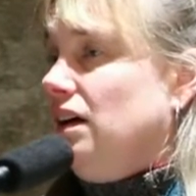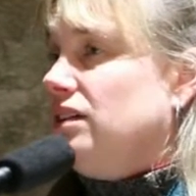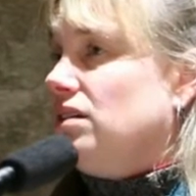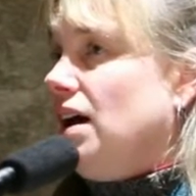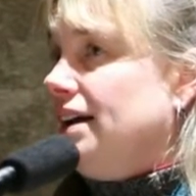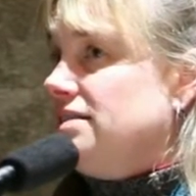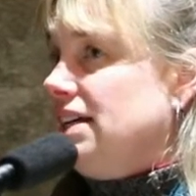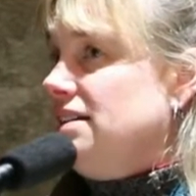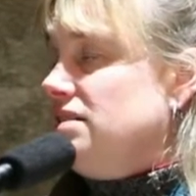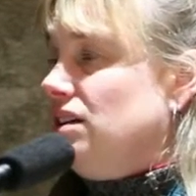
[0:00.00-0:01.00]
they're not as
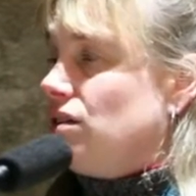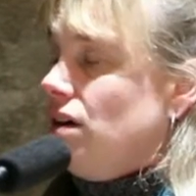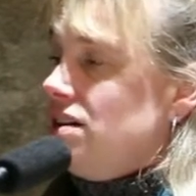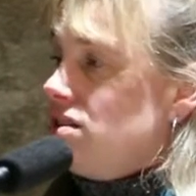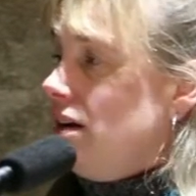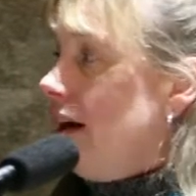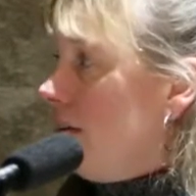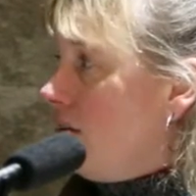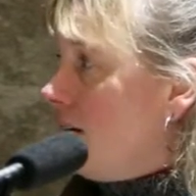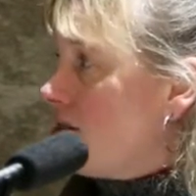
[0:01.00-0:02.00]
easy to crush
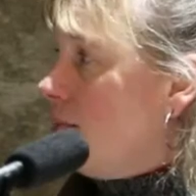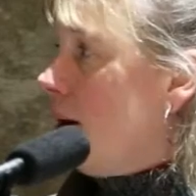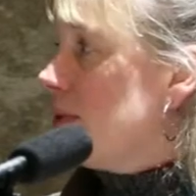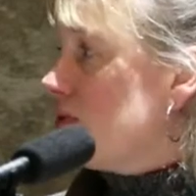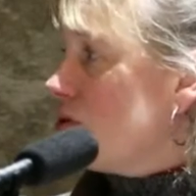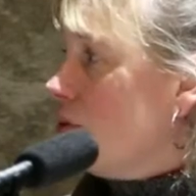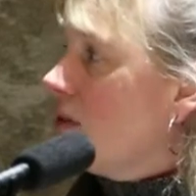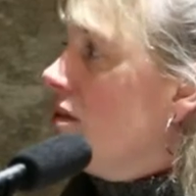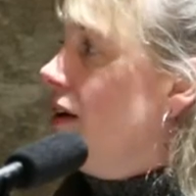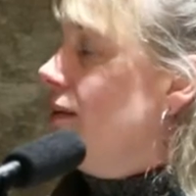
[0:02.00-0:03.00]
them up and
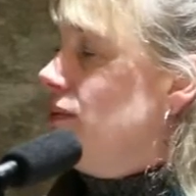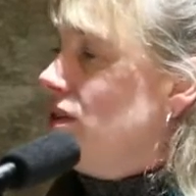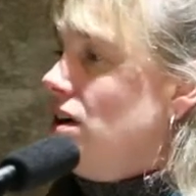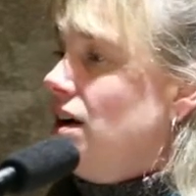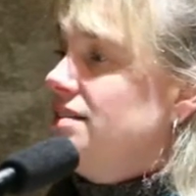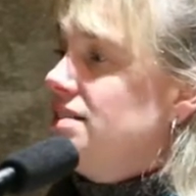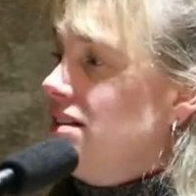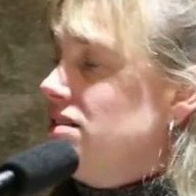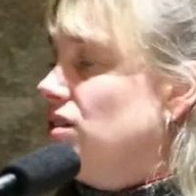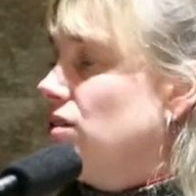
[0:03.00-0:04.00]
snort them. They're not as
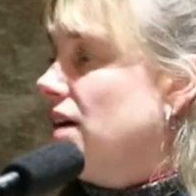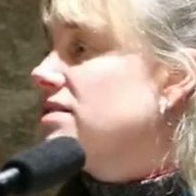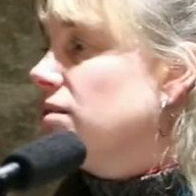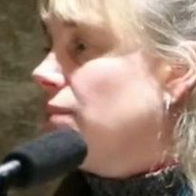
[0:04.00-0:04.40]
easy to crush them